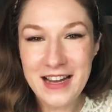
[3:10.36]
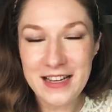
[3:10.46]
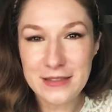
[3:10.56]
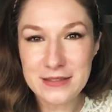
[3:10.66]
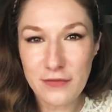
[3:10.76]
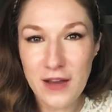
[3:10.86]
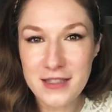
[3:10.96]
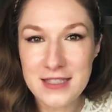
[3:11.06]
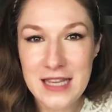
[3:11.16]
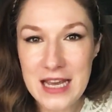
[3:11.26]
uh, the
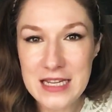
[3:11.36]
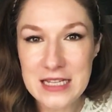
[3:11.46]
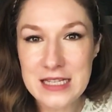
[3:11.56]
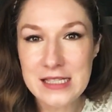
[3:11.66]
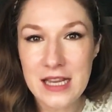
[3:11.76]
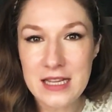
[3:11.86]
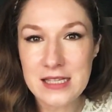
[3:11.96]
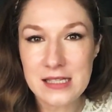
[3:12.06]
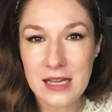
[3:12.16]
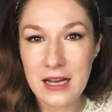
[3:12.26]
flight attendant
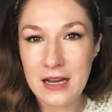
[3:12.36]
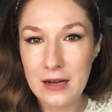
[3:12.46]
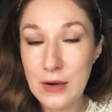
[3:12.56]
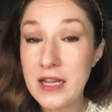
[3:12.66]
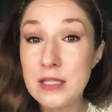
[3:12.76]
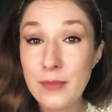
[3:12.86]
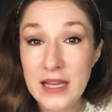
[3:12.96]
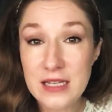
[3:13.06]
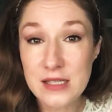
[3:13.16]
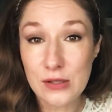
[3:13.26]
says uh, or
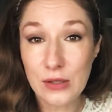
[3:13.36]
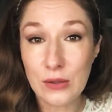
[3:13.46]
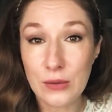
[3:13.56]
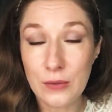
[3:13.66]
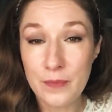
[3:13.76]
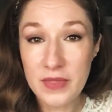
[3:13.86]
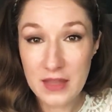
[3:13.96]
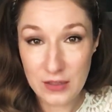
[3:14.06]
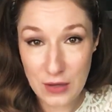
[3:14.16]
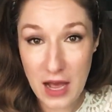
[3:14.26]
explains to you
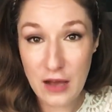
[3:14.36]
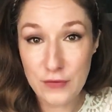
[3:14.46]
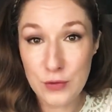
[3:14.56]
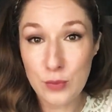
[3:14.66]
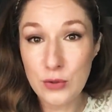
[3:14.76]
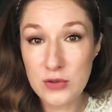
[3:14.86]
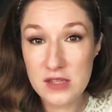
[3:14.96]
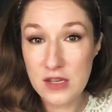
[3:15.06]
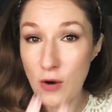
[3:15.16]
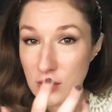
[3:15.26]
that you have to
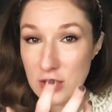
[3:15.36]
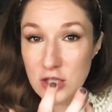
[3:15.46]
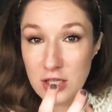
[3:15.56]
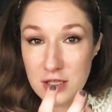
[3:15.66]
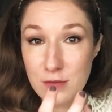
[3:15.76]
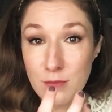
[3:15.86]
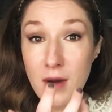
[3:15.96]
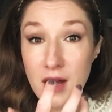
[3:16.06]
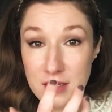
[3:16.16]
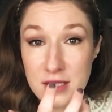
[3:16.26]
put the oxygen
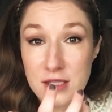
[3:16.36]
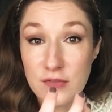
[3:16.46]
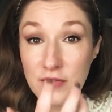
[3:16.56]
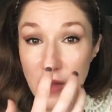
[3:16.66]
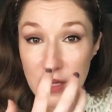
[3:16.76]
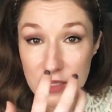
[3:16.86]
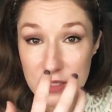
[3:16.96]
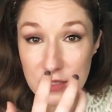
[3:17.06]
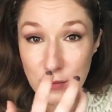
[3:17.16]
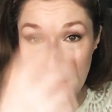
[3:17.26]
masks
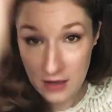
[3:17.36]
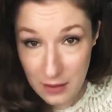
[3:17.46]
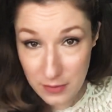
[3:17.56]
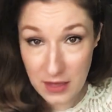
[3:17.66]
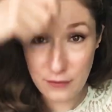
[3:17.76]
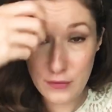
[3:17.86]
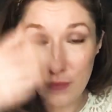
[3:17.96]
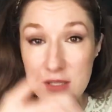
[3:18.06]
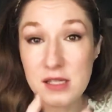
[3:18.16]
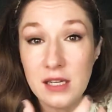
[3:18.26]
first when they come down
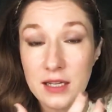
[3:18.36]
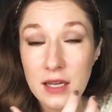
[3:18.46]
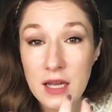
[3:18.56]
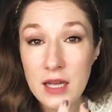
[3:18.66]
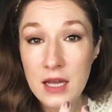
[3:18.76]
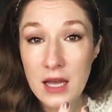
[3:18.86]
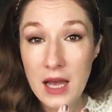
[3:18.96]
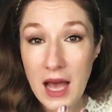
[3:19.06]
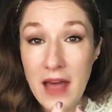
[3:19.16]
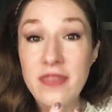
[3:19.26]
from the ceiling
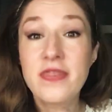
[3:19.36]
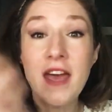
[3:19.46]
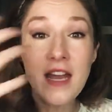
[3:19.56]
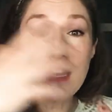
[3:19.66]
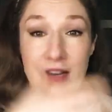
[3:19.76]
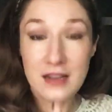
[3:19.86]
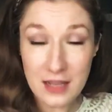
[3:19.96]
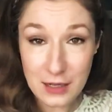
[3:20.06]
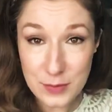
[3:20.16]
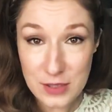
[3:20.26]
and then
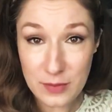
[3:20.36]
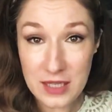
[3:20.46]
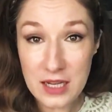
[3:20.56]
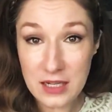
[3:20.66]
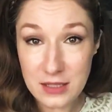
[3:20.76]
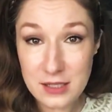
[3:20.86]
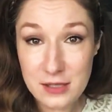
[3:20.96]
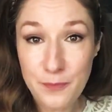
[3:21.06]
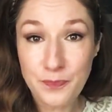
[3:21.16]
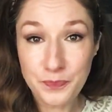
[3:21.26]
help somebody else